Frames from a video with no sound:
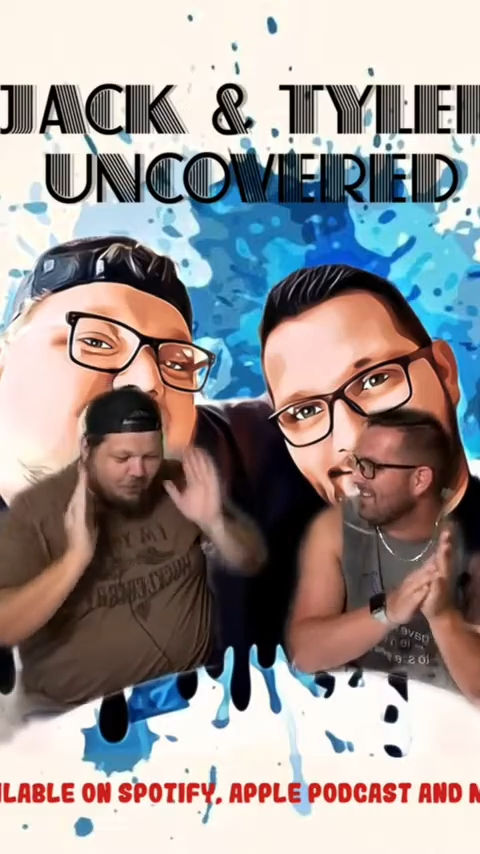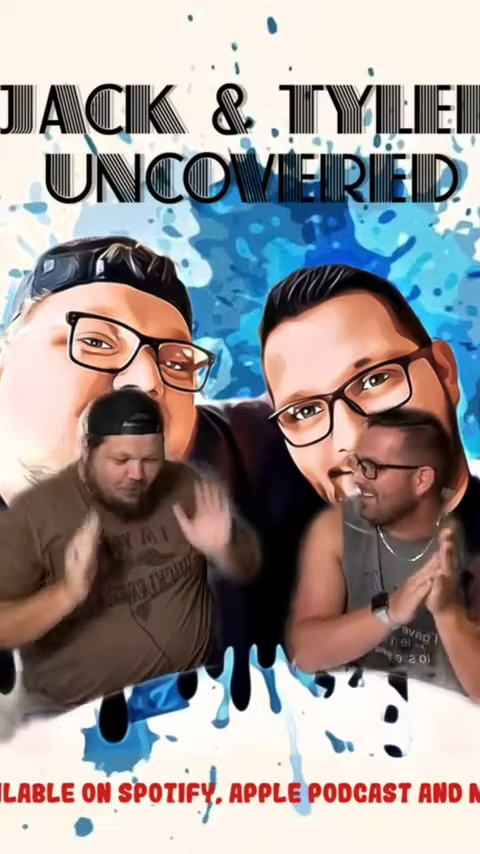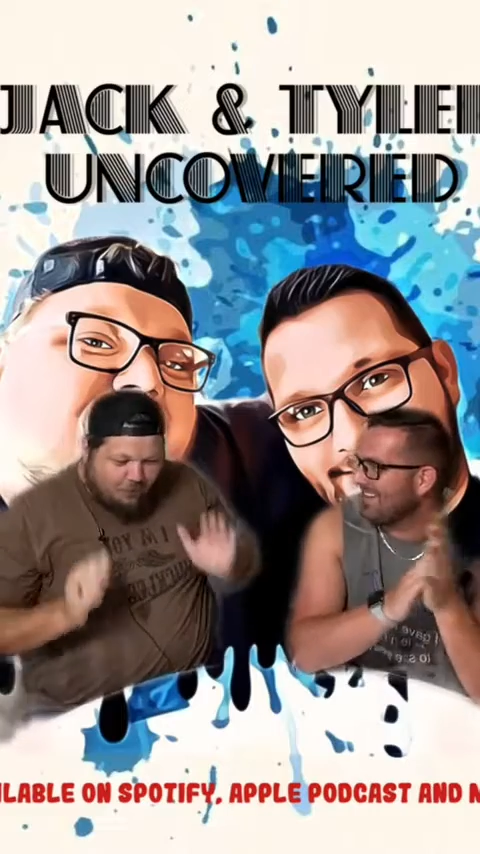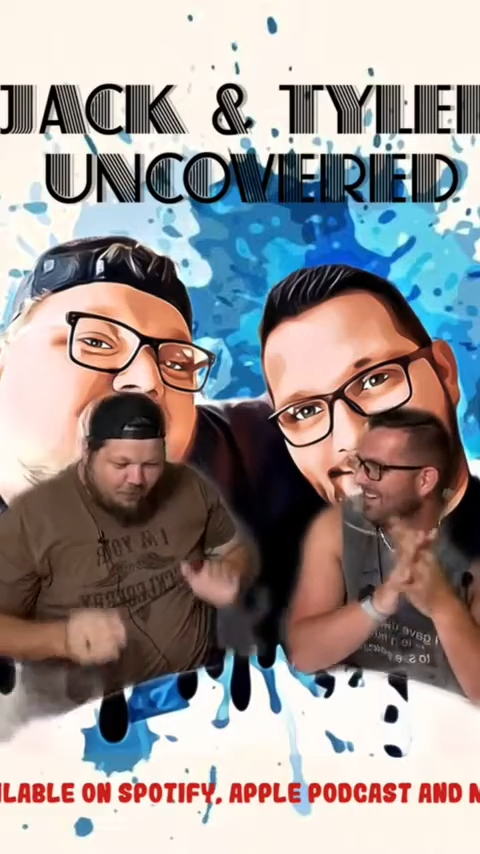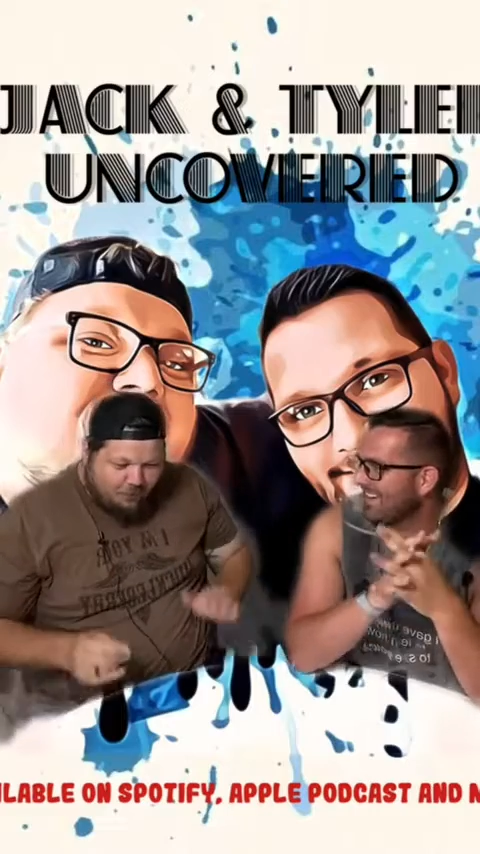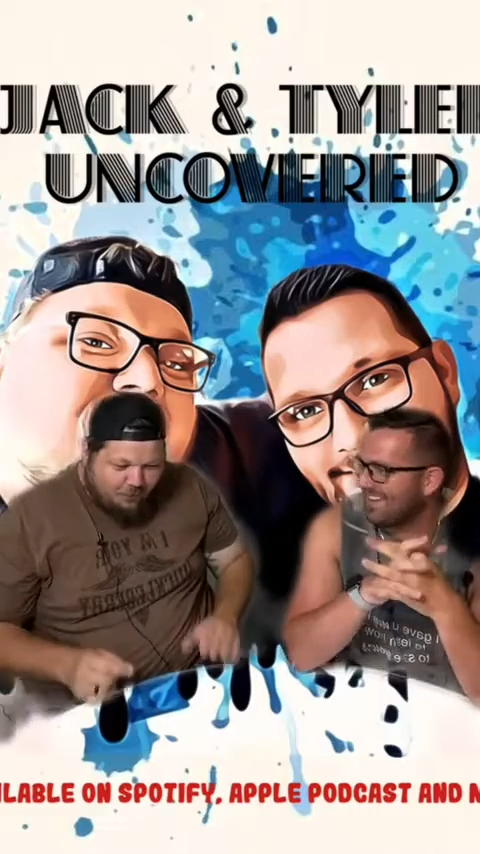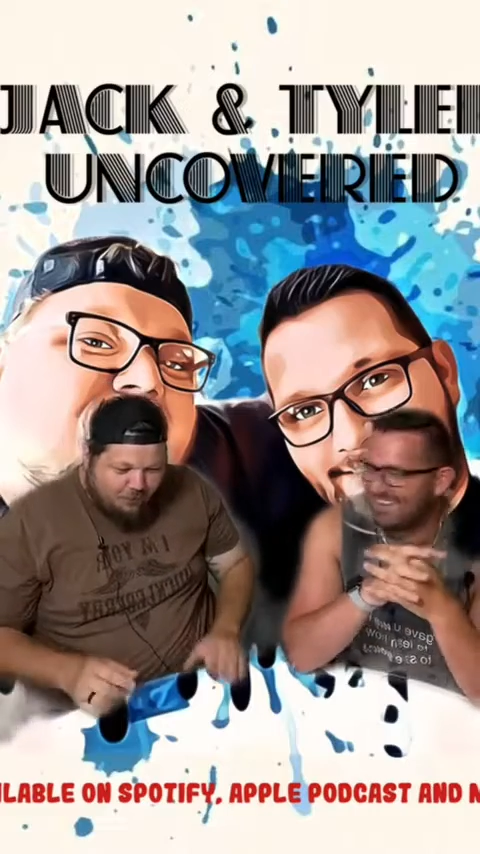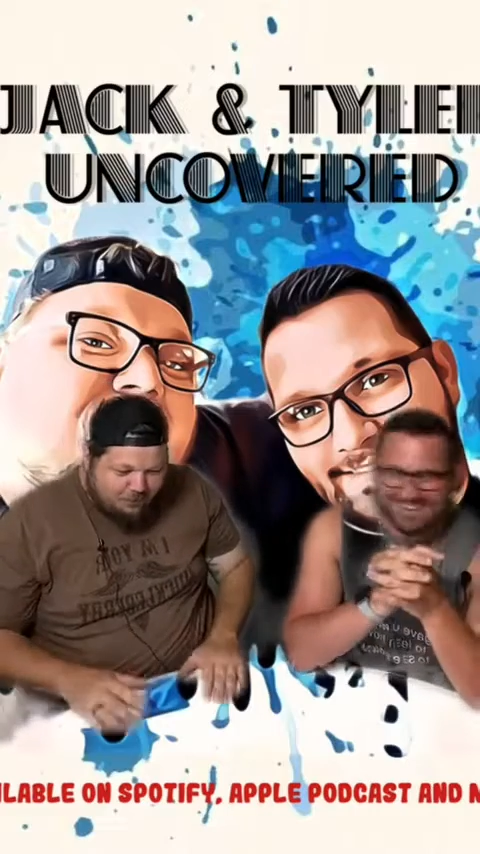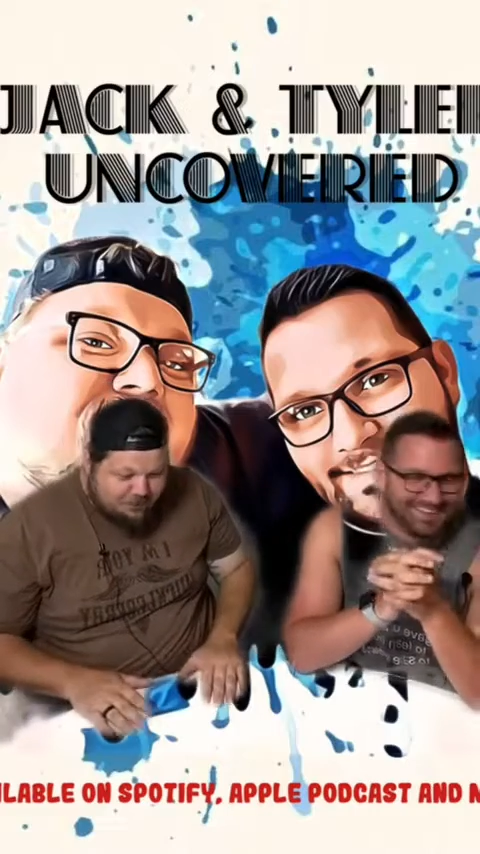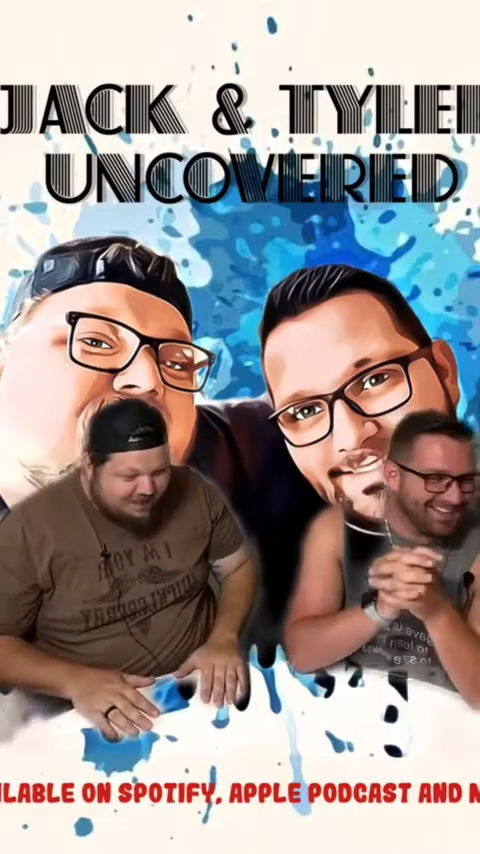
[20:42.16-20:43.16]

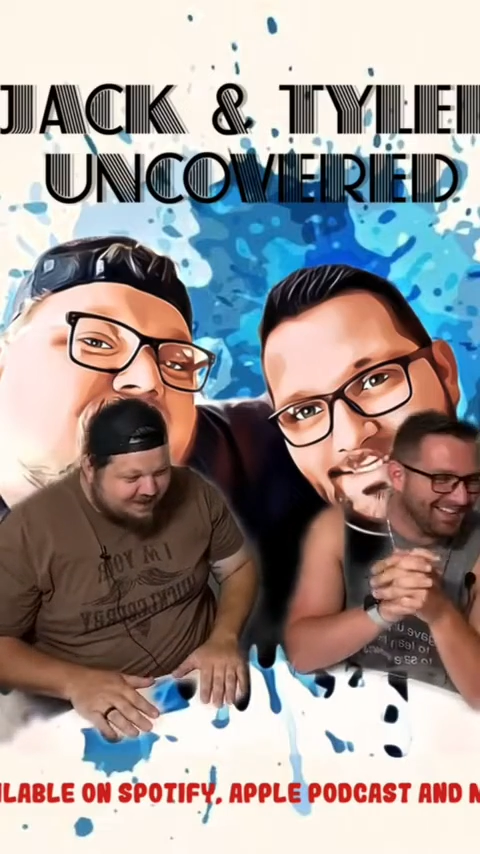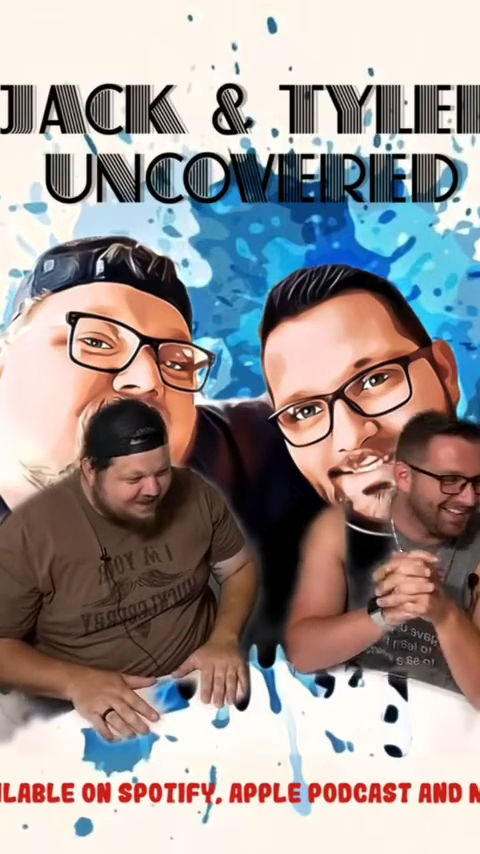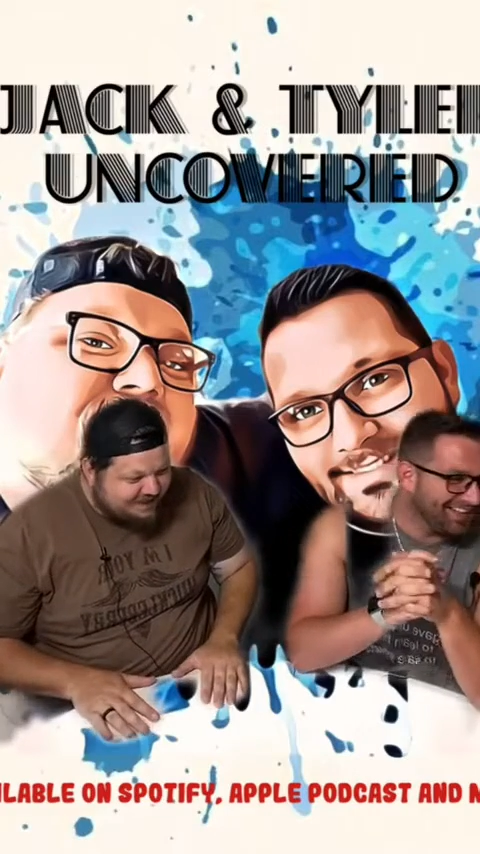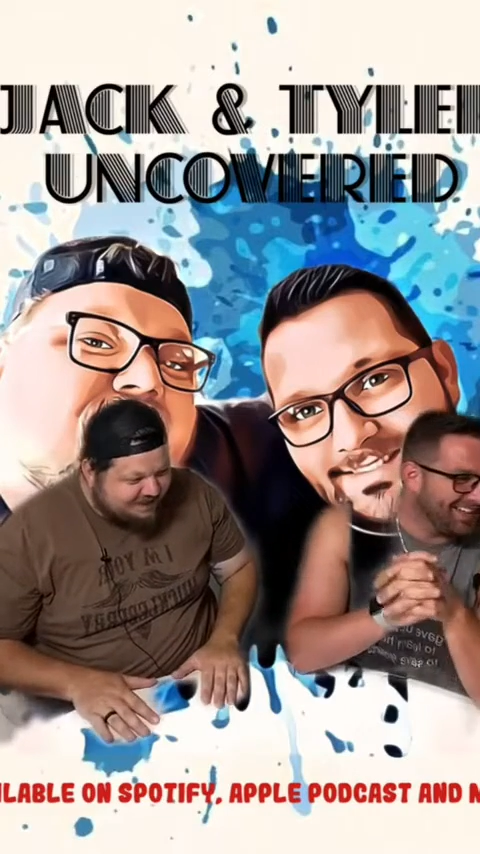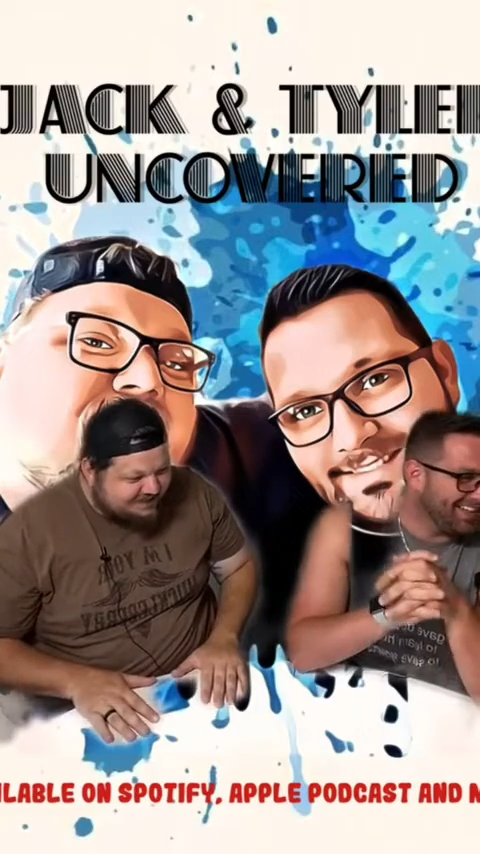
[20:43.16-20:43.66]
Woo! You about got a